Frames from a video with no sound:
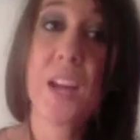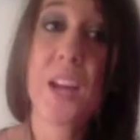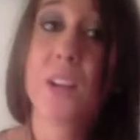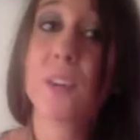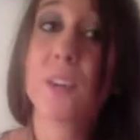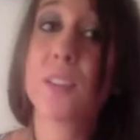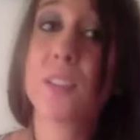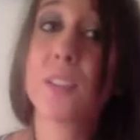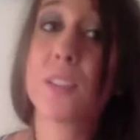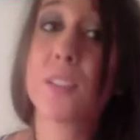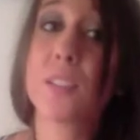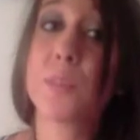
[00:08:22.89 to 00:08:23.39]
good
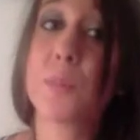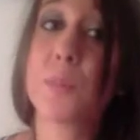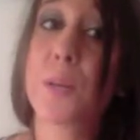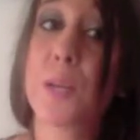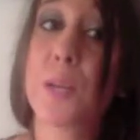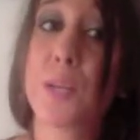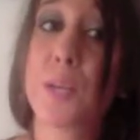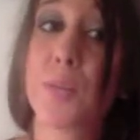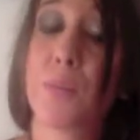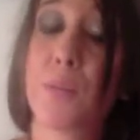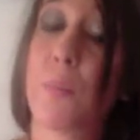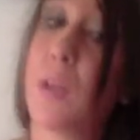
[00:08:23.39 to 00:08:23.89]

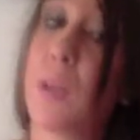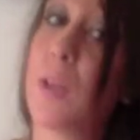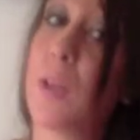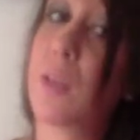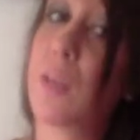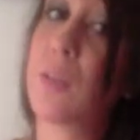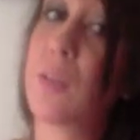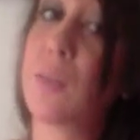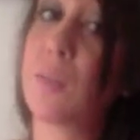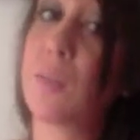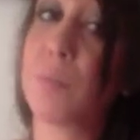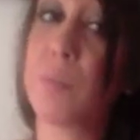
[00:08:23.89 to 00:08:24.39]
experience with my
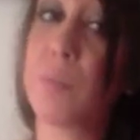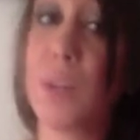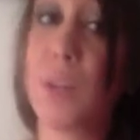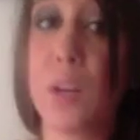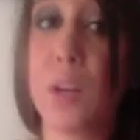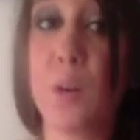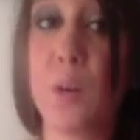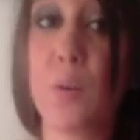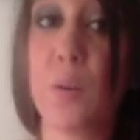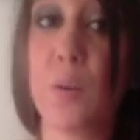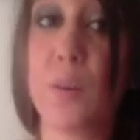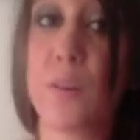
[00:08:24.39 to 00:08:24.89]
other plug
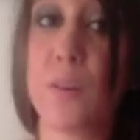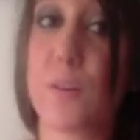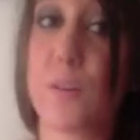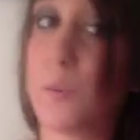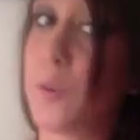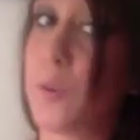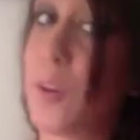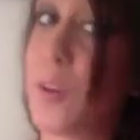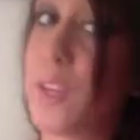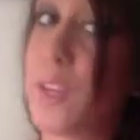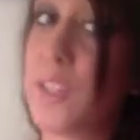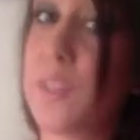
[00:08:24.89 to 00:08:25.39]
order from
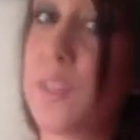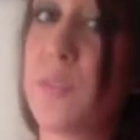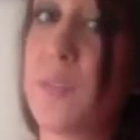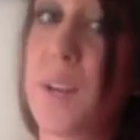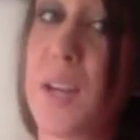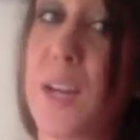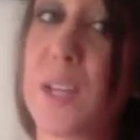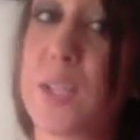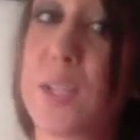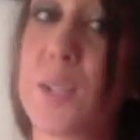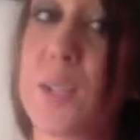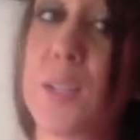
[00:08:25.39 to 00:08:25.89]
Crazy
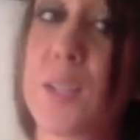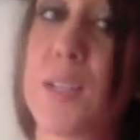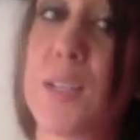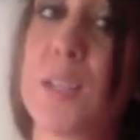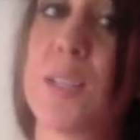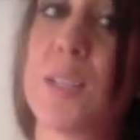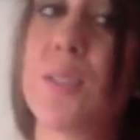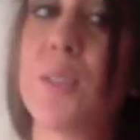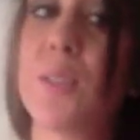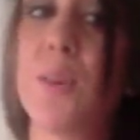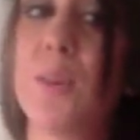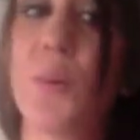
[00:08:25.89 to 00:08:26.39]
Factory,
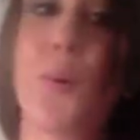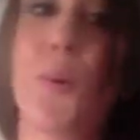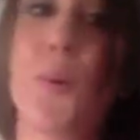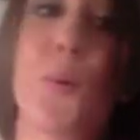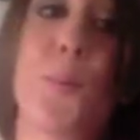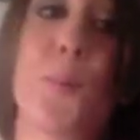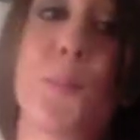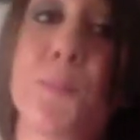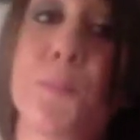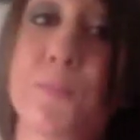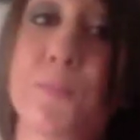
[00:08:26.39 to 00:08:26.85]
so